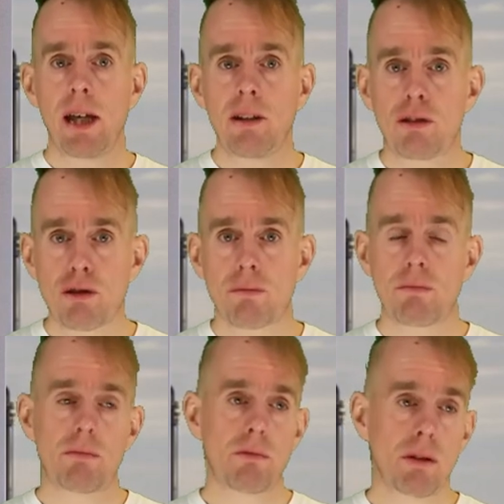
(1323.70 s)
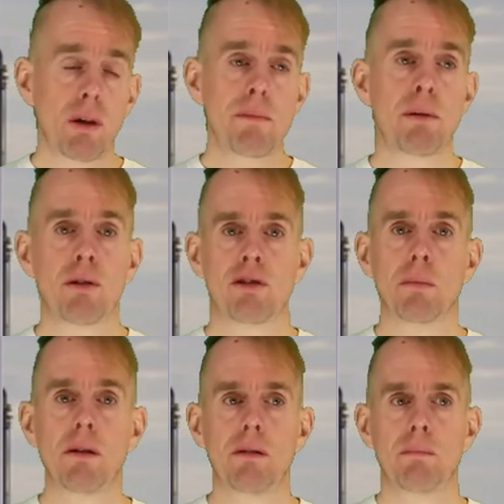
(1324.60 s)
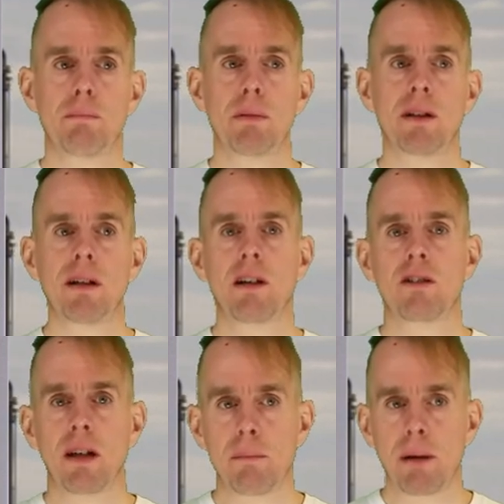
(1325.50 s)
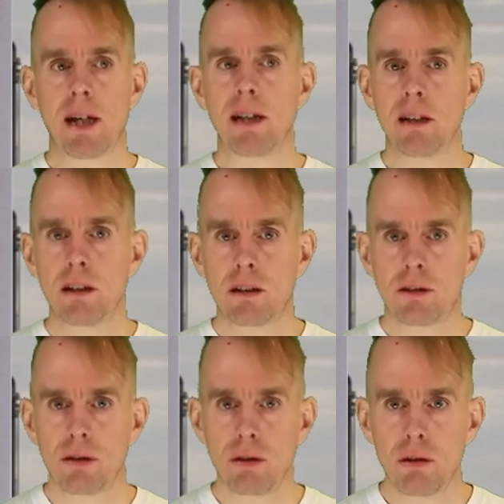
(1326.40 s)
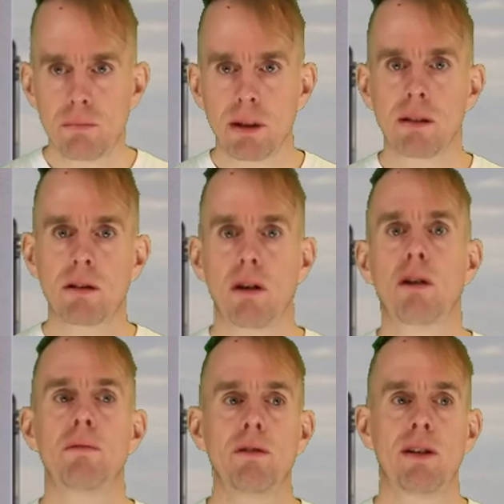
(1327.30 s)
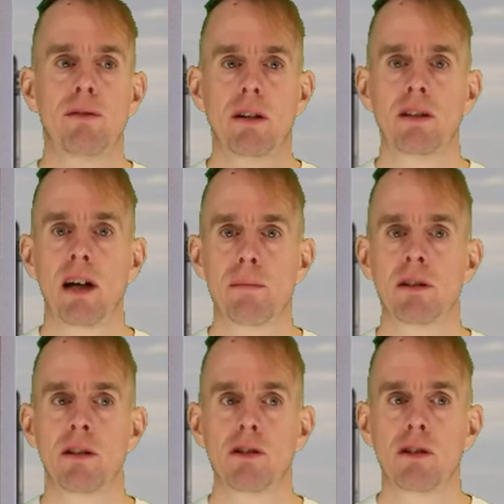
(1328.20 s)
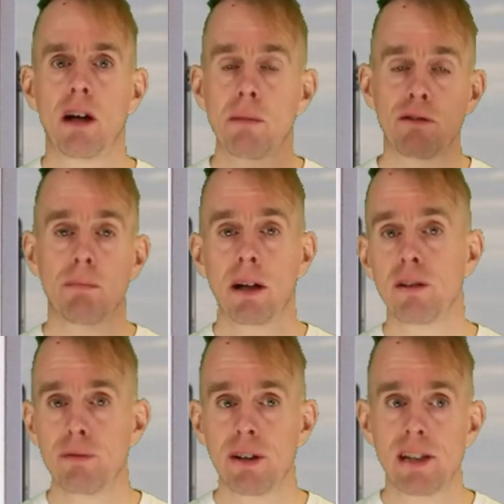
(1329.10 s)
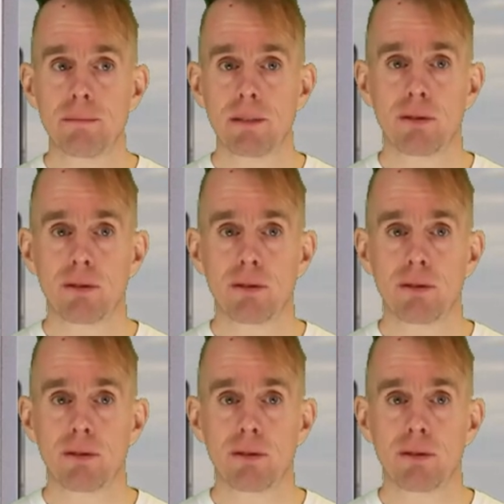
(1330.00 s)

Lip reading: It's not impossible, but a slight pain, to build columns of differing diameters above and below the feed.